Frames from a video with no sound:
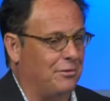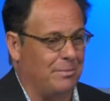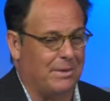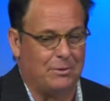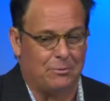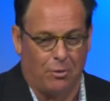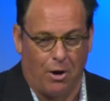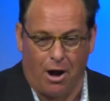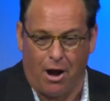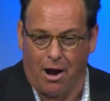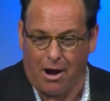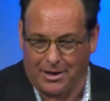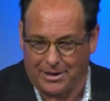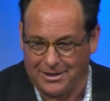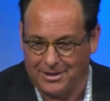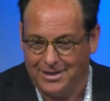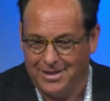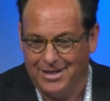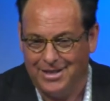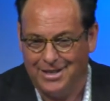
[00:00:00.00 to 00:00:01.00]
from
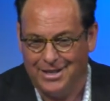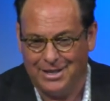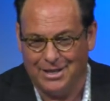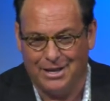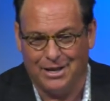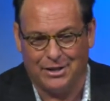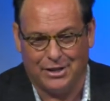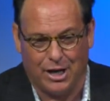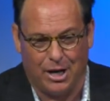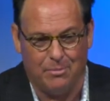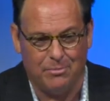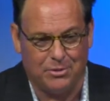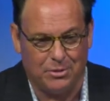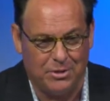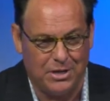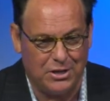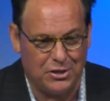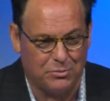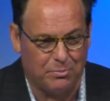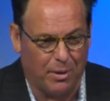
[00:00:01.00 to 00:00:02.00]
Iraq uh, come to
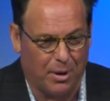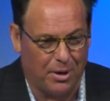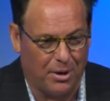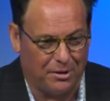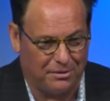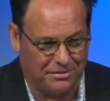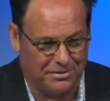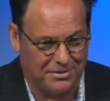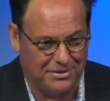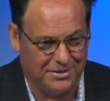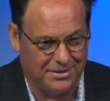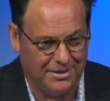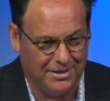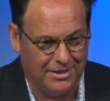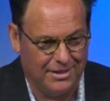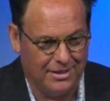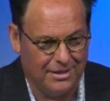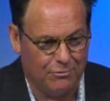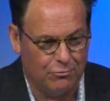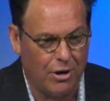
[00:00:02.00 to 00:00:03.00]
his birth
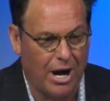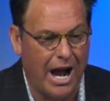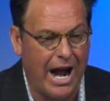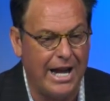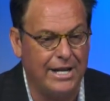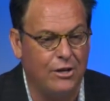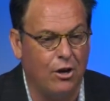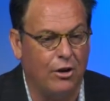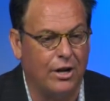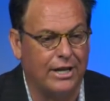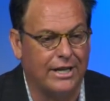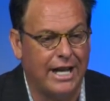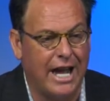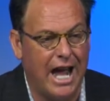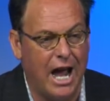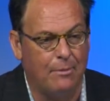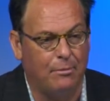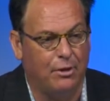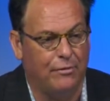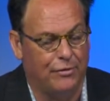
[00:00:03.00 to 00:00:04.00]
riding on a
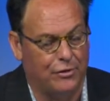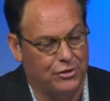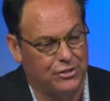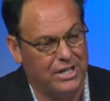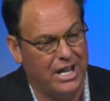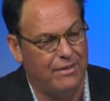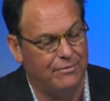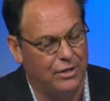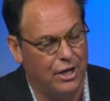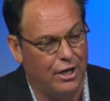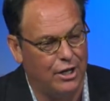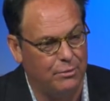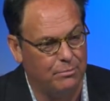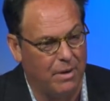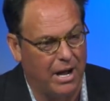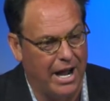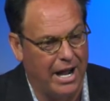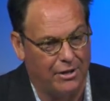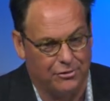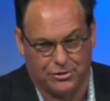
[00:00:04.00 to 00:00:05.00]
camel for 700
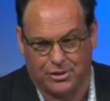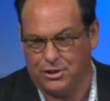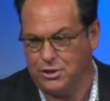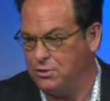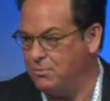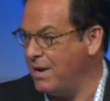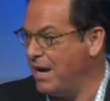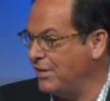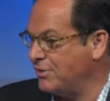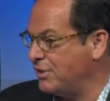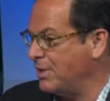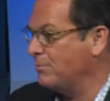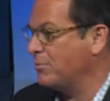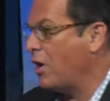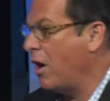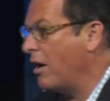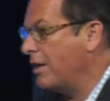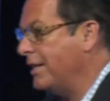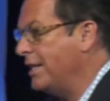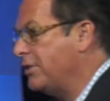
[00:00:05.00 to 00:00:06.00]
miles. Can you imagine them
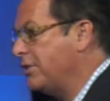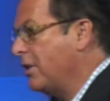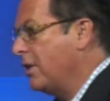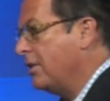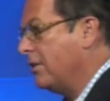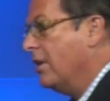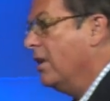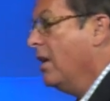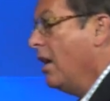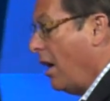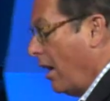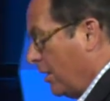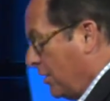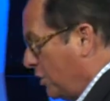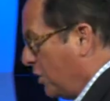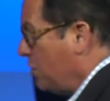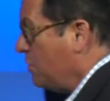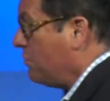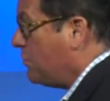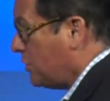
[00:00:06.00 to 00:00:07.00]
talking to each other? Are
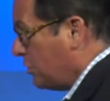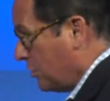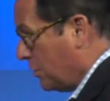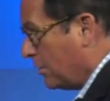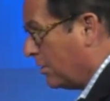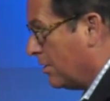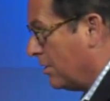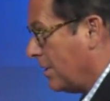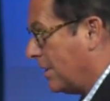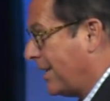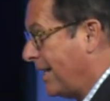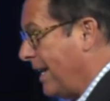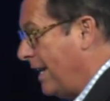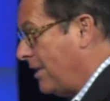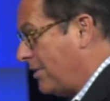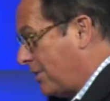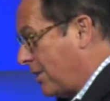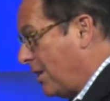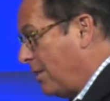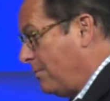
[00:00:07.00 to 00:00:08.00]
you sure a
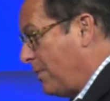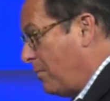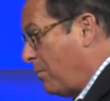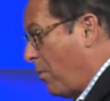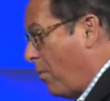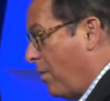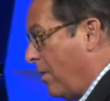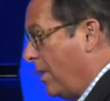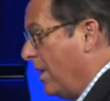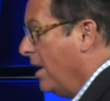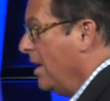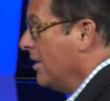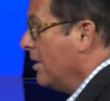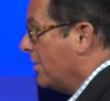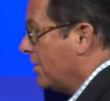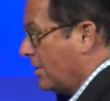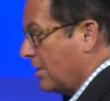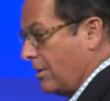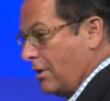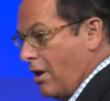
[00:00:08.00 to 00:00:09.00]
king's going to be born?
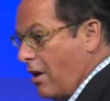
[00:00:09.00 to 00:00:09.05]
This is a